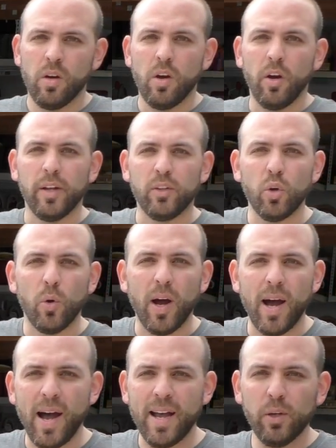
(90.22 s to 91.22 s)
All right, so
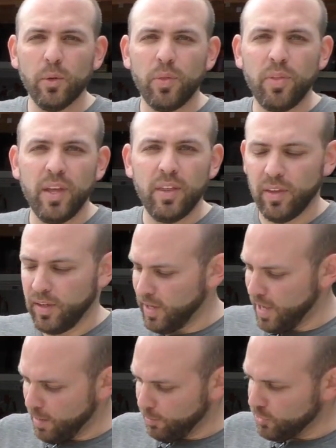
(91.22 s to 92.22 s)
I don't think the
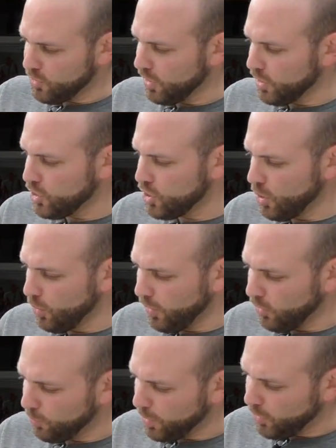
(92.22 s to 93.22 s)
camera's going to show
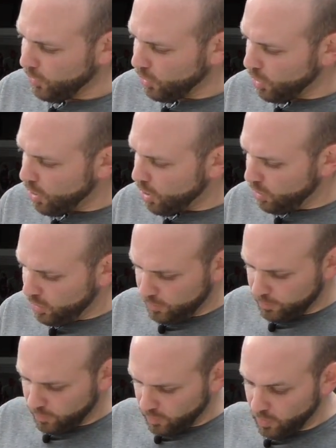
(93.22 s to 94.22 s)
this, but there are,
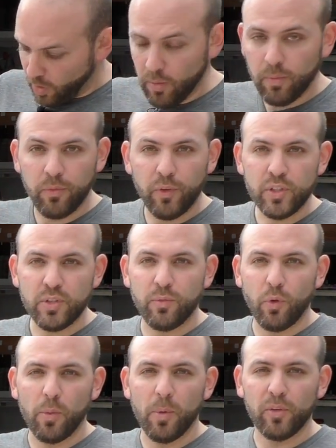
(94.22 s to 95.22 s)
first and
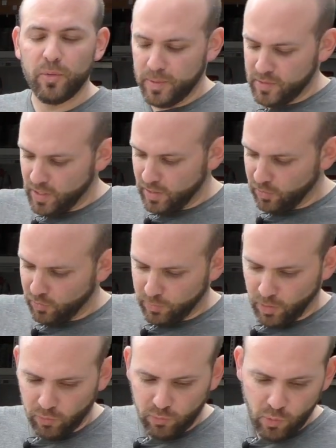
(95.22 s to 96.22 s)
foremost, let me say
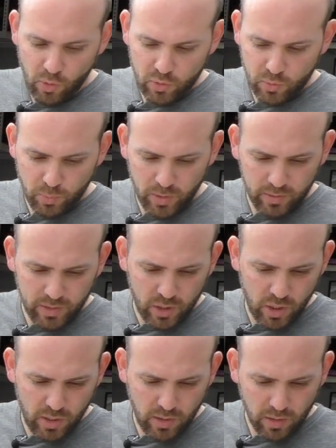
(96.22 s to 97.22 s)
this looks really
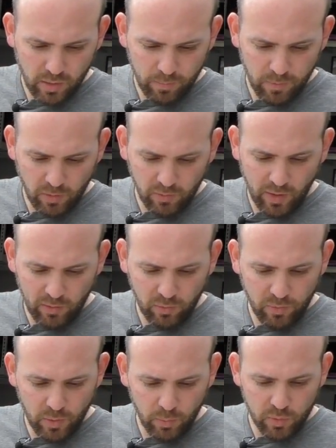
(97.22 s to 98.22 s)
good, and the test
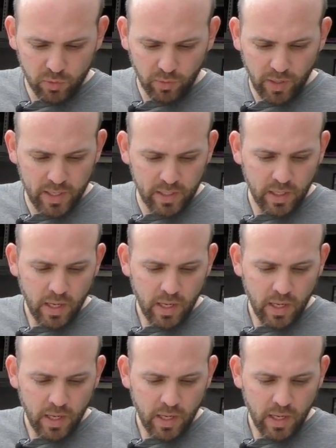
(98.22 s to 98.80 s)
fit was great.